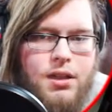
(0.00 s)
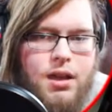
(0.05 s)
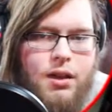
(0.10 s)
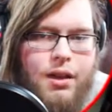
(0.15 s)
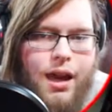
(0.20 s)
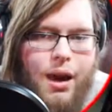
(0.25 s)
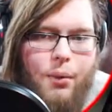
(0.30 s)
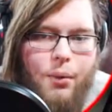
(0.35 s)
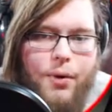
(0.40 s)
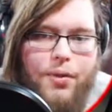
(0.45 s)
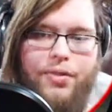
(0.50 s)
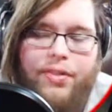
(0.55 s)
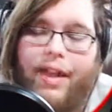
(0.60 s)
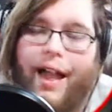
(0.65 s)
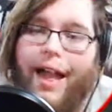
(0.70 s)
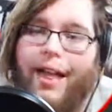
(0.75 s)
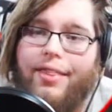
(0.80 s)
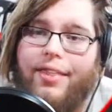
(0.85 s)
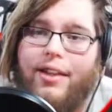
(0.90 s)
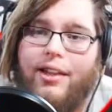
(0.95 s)
So yeah,
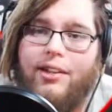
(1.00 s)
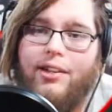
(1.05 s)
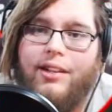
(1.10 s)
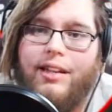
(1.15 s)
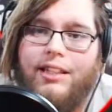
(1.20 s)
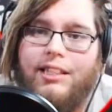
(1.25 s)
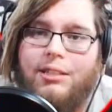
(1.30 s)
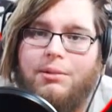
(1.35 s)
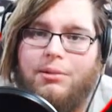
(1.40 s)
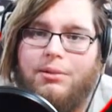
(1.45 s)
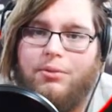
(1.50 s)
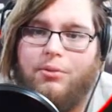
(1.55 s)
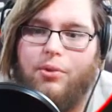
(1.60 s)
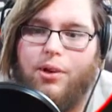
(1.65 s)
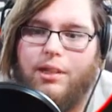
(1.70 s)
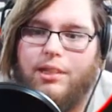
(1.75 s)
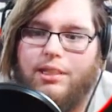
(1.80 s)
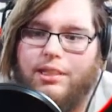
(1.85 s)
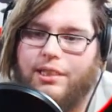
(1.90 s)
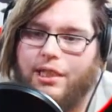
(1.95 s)
with that, thank you guys so much
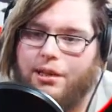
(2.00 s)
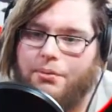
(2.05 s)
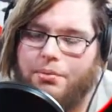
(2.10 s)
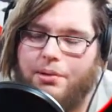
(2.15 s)
for watching.